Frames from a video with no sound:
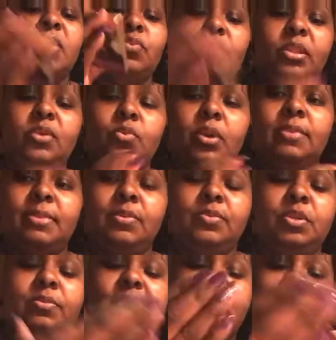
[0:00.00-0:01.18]
They really want to be
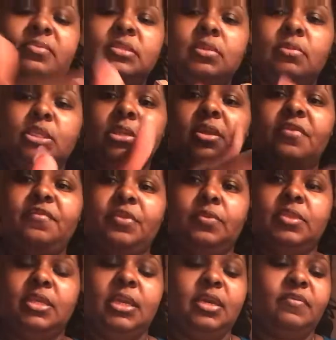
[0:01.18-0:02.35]
with you, but they have so much love for
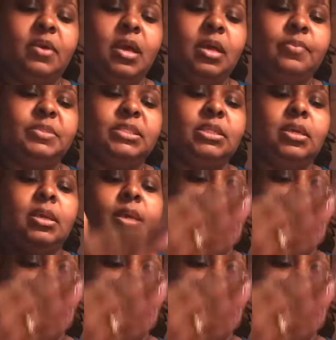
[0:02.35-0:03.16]
you with the King of Cups